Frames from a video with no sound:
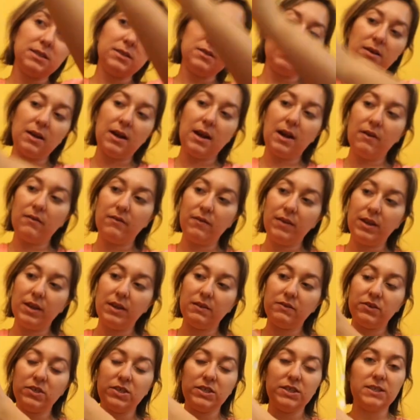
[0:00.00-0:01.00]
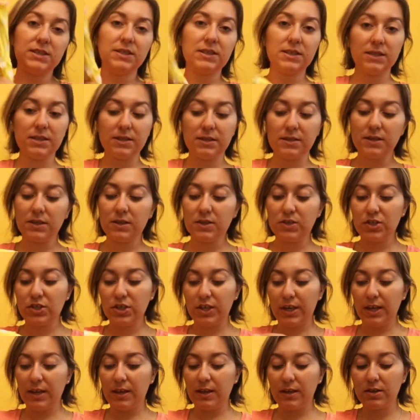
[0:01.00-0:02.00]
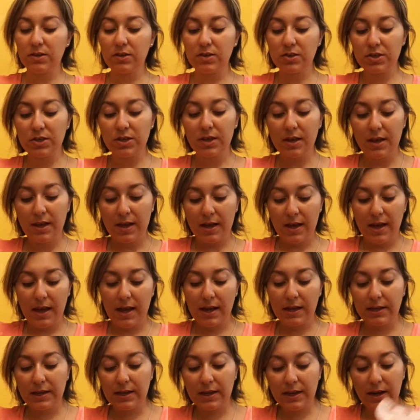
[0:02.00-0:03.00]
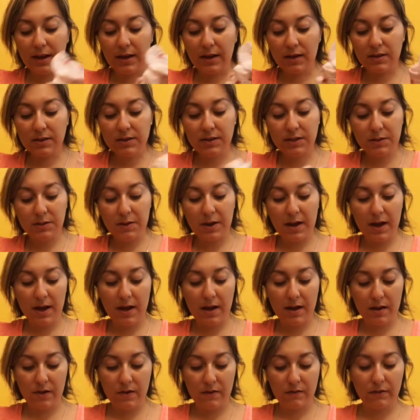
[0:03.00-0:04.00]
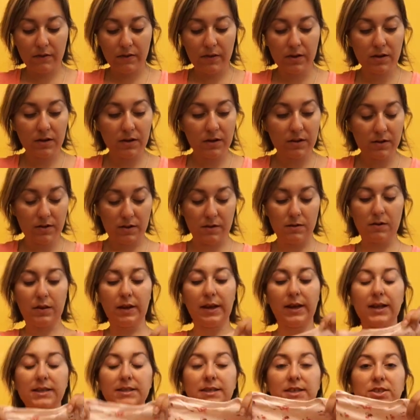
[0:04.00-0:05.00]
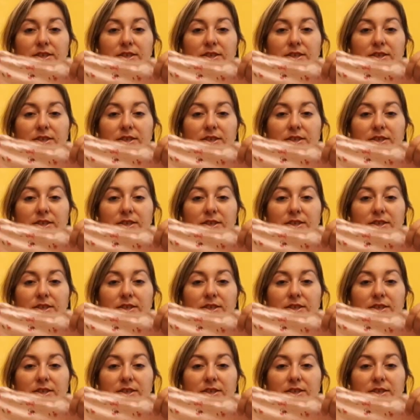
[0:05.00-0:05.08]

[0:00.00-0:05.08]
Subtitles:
a little outfit if she needs a change. And then I also have, I guess